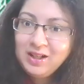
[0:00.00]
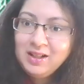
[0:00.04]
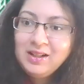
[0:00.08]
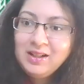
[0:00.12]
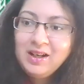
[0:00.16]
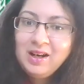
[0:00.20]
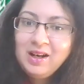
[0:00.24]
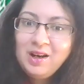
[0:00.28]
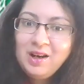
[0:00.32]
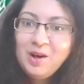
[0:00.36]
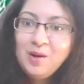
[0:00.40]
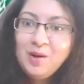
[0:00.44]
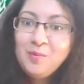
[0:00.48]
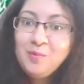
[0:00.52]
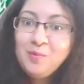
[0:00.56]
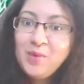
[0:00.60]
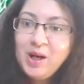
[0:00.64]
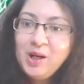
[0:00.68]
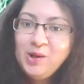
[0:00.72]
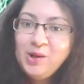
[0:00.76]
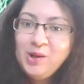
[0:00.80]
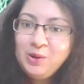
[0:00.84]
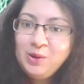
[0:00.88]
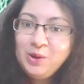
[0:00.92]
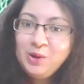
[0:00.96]
right?
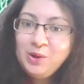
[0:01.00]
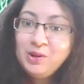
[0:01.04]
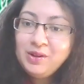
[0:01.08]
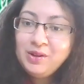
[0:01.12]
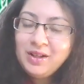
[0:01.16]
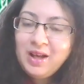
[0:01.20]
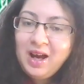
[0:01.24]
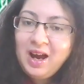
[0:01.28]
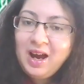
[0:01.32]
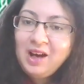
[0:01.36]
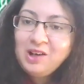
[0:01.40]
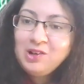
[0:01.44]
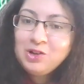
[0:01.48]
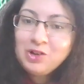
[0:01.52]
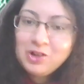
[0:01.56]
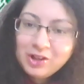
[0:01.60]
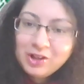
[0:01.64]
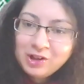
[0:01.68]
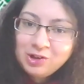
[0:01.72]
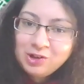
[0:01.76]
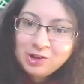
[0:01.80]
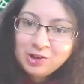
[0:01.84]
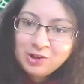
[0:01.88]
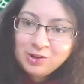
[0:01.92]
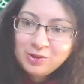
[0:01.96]
But
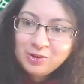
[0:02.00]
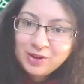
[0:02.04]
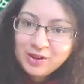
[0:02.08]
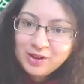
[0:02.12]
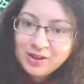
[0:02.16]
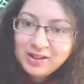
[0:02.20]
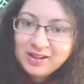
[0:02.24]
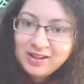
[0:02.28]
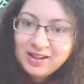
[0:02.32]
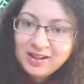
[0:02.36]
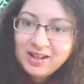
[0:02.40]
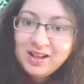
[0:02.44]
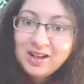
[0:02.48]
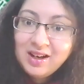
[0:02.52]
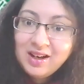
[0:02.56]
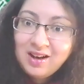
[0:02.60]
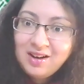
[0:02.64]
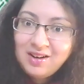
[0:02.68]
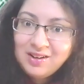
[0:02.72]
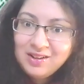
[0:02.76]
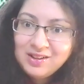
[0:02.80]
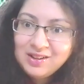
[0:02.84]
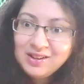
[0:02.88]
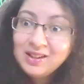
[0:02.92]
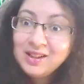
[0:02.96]
Actually, children, they
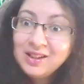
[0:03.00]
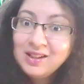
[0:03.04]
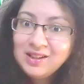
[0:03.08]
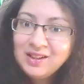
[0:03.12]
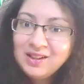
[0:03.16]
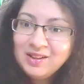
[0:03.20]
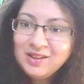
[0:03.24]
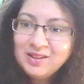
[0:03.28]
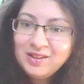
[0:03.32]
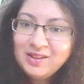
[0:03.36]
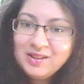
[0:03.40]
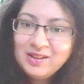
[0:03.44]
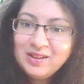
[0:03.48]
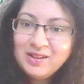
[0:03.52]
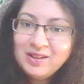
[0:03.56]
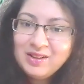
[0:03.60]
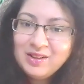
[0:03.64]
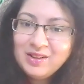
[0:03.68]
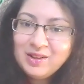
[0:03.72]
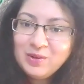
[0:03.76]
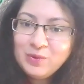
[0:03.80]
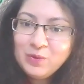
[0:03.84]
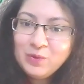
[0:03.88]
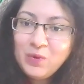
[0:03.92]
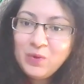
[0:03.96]
are the
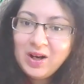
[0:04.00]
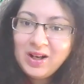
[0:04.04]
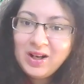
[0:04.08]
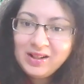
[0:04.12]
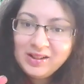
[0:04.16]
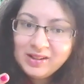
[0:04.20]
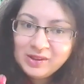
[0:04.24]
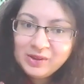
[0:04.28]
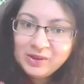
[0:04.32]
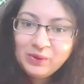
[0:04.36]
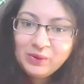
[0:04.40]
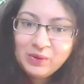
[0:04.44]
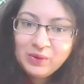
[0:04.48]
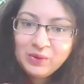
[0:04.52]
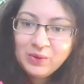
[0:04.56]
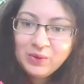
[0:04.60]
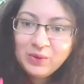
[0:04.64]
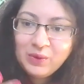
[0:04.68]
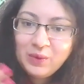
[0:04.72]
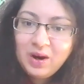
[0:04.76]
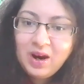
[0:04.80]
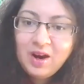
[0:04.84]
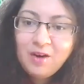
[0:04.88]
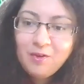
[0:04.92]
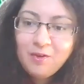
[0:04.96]
ones who
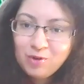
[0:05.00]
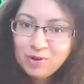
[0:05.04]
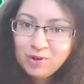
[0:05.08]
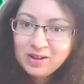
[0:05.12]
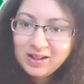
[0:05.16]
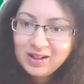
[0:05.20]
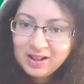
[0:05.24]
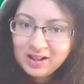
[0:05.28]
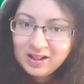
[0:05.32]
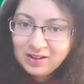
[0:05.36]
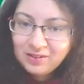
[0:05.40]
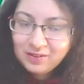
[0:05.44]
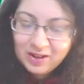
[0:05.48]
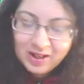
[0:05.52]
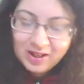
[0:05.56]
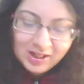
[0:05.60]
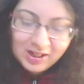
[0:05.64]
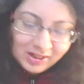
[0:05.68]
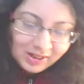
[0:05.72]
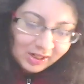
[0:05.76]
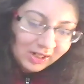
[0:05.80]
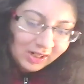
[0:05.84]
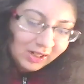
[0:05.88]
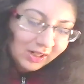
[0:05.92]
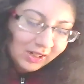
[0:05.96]
know everything,
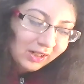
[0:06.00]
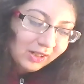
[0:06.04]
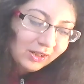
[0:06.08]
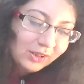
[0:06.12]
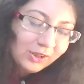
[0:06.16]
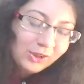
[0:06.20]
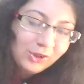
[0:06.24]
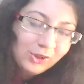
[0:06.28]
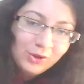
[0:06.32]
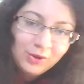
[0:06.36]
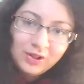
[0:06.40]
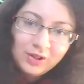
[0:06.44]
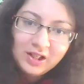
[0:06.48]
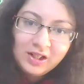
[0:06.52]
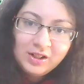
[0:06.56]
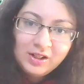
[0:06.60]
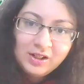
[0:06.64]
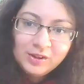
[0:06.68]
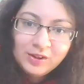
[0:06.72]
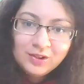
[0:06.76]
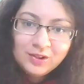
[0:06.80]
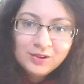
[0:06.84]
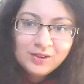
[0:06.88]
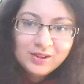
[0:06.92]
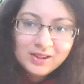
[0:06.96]
right? So you can
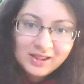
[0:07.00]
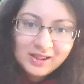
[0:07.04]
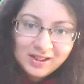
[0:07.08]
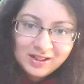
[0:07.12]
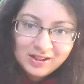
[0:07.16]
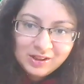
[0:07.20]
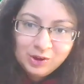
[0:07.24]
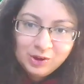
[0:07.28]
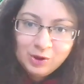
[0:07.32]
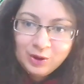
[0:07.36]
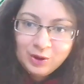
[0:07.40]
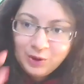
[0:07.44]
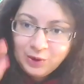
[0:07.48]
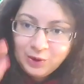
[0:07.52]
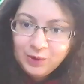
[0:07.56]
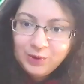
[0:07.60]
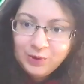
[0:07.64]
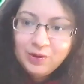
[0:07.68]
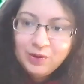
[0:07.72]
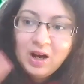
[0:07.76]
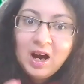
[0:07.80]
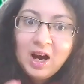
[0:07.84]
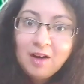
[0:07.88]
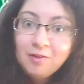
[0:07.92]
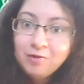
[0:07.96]
associate,
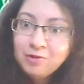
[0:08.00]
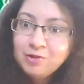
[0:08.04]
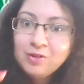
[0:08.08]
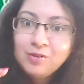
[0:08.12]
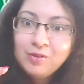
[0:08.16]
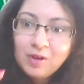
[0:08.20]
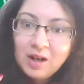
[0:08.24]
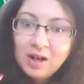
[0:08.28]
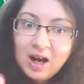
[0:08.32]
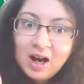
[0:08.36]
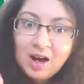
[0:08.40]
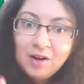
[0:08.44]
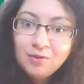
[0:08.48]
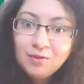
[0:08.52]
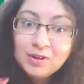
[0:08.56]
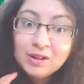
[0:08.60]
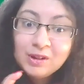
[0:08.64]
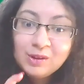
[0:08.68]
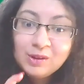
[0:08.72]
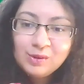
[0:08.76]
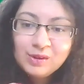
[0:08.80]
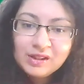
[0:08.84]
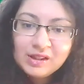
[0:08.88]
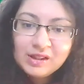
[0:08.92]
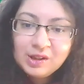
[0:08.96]
you have to have
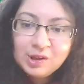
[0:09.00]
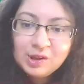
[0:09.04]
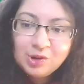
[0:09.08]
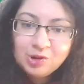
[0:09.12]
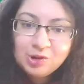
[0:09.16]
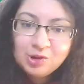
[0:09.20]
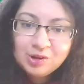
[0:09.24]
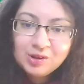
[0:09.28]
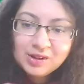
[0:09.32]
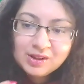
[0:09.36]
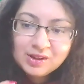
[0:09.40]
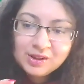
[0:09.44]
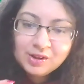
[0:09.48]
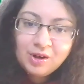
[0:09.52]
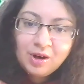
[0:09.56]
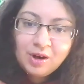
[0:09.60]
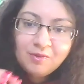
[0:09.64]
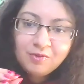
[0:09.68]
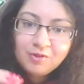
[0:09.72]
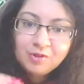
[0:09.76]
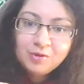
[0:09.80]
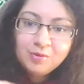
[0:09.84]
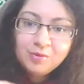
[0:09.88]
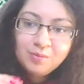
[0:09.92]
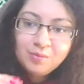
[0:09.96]
associations. You
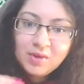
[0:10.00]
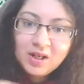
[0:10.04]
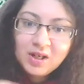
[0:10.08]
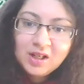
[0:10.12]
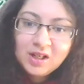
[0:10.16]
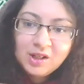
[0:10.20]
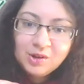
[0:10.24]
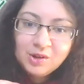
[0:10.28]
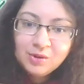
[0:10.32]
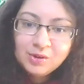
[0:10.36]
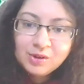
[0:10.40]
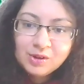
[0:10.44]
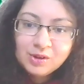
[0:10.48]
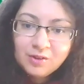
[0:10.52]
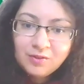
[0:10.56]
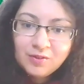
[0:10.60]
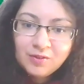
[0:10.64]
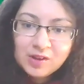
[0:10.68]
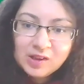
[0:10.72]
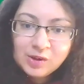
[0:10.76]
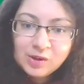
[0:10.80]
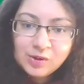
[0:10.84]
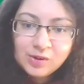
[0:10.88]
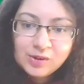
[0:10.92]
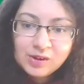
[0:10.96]
have to make use
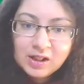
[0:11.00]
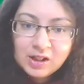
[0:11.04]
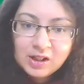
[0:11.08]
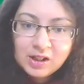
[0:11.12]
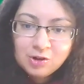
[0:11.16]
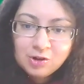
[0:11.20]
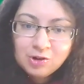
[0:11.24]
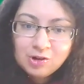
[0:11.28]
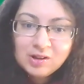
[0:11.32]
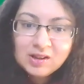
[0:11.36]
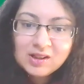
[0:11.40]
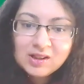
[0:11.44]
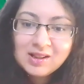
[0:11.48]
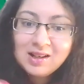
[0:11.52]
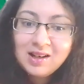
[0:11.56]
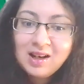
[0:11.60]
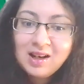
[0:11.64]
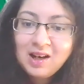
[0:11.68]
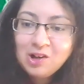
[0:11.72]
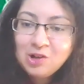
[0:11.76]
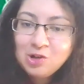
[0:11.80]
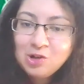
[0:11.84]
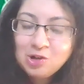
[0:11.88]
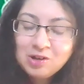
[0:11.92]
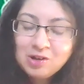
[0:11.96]
of associations,
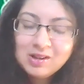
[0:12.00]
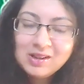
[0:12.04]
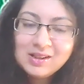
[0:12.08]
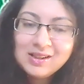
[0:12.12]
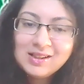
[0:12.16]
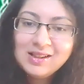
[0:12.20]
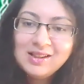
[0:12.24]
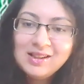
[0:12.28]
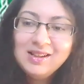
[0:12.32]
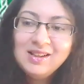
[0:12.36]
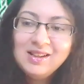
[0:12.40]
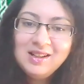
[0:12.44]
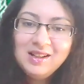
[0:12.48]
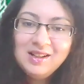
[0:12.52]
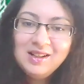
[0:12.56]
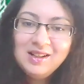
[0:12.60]
connections,